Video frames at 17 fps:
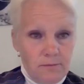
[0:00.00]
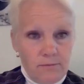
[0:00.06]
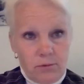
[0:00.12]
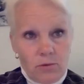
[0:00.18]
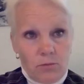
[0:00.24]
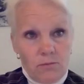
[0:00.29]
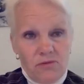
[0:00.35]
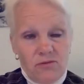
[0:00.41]

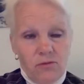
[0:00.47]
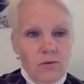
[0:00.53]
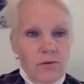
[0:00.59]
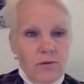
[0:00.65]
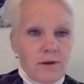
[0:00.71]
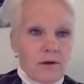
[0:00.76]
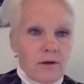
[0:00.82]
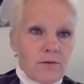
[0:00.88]
Or
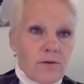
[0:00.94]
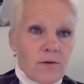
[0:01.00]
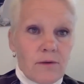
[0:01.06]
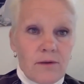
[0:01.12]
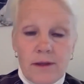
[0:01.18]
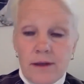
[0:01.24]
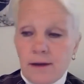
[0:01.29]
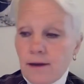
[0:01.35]
before the
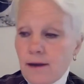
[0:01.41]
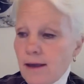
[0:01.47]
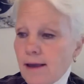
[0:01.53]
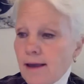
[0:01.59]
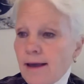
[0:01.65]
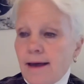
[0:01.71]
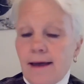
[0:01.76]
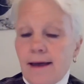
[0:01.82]
corona thing,
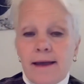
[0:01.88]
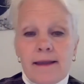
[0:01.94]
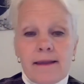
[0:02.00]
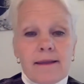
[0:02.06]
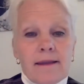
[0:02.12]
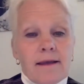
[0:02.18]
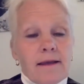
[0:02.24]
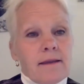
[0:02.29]

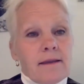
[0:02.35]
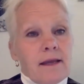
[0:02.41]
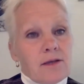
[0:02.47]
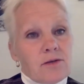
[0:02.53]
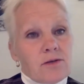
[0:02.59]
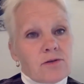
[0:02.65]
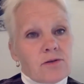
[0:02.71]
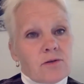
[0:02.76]
and
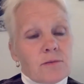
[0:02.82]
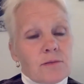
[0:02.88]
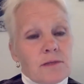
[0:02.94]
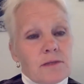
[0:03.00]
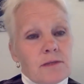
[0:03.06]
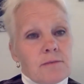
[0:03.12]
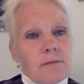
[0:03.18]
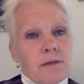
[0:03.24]
nature tourism
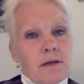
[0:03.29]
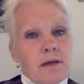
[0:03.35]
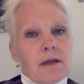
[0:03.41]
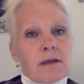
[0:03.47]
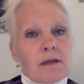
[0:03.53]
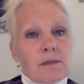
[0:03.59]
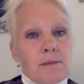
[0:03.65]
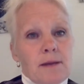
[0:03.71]
is a big
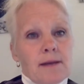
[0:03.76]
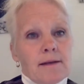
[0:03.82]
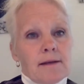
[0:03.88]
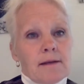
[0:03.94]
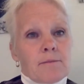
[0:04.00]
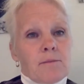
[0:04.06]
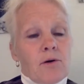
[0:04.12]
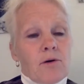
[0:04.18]

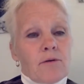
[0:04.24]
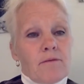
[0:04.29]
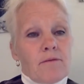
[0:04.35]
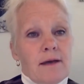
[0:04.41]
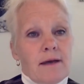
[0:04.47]
expanding part of